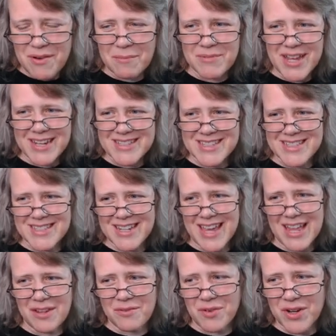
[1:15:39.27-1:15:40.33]
from texas to
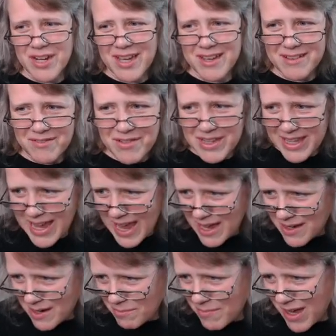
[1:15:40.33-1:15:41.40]
california really
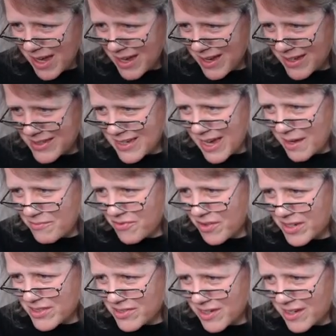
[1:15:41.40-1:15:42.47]
ate my uh, time for
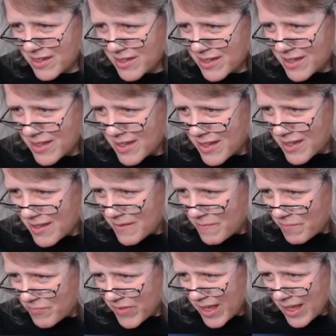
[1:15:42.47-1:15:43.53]
insta
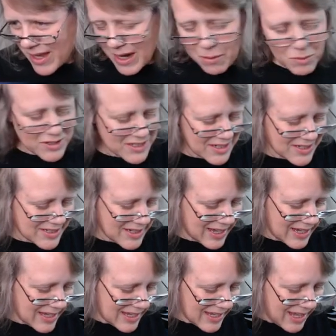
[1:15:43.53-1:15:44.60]
and i wasn't
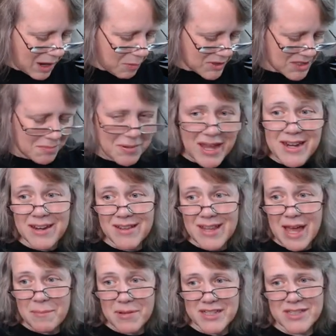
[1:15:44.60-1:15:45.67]
uh i wasn't painting a
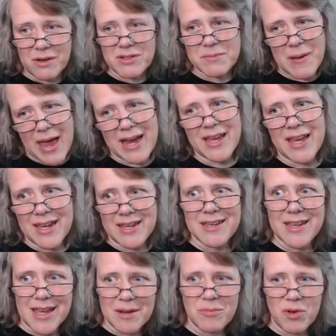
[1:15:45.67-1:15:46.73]
lot because i was packing
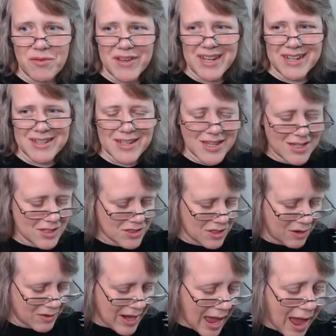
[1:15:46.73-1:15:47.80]
and moving
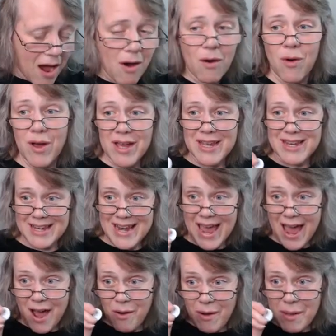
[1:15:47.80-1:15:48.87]
so now
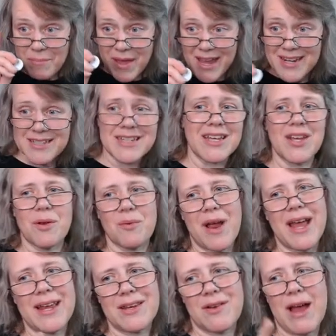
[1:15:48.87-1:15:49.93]
now i'm painting you're
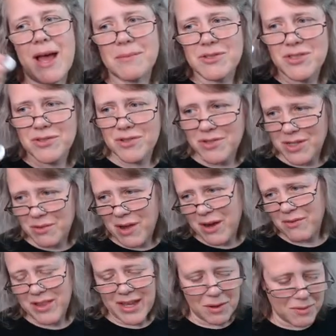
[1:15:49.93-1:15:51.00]
right you're absolutely
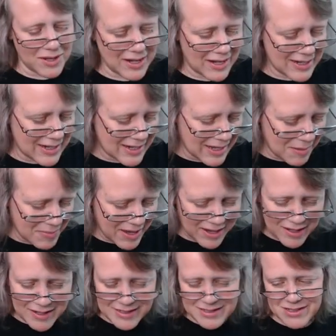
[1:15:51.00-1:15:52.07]
right liquid i need to get
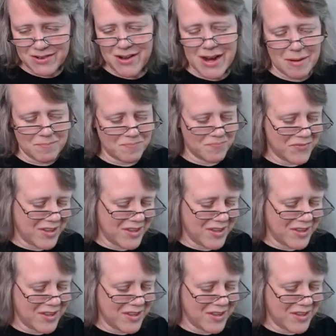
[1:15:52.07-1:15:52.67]
back on instagram